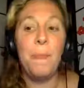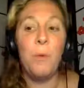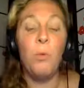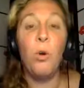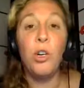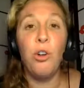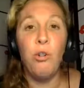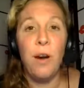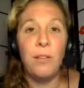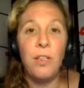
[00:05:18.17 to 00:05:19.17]
work
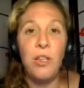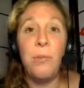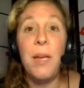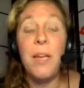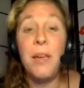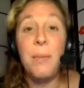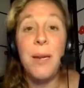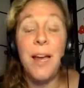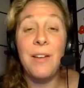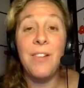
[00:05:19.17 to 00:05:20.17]
correctly. You may even
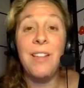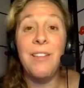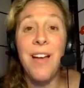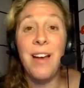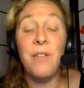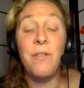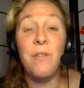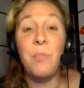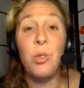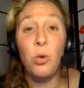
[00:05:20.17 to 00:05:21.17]
have a lot of
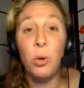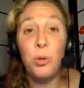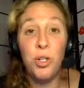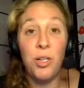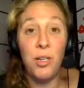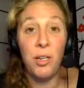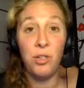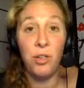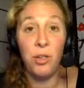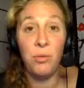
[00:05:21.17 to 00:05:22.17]
absorption
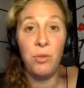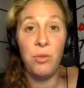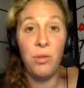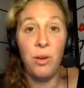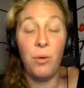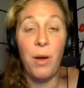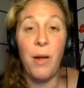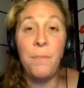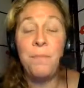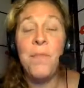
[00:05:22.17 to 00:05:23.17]
issues.
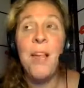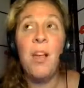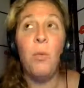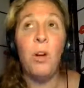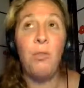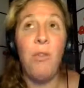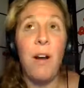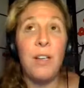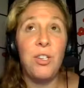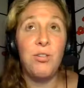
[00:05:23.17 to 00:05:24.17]
Okay. What
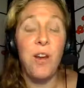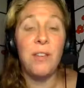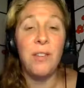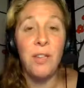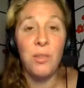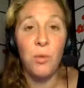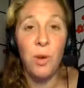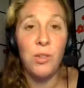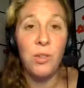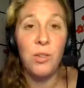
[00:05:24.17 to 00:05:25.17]
chronic stress is
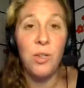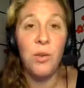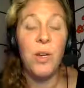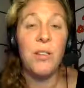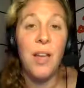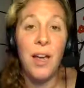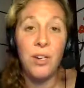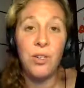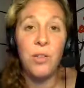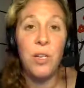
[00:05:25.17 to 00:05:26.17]
going to do is
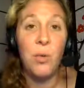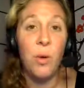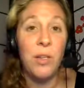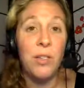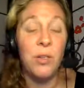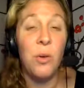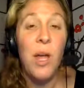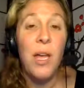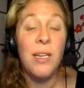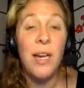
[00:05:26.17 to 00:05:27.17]
actually going to
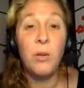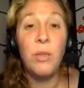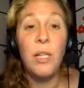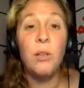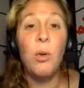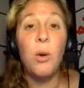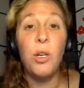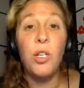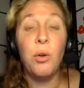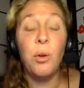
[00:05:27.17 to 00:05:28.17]
not only lower
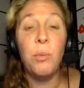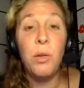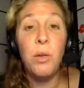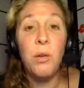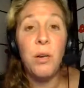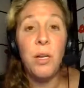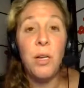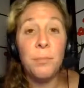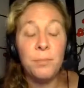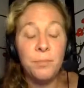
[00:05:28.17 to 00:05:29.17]
your immunity,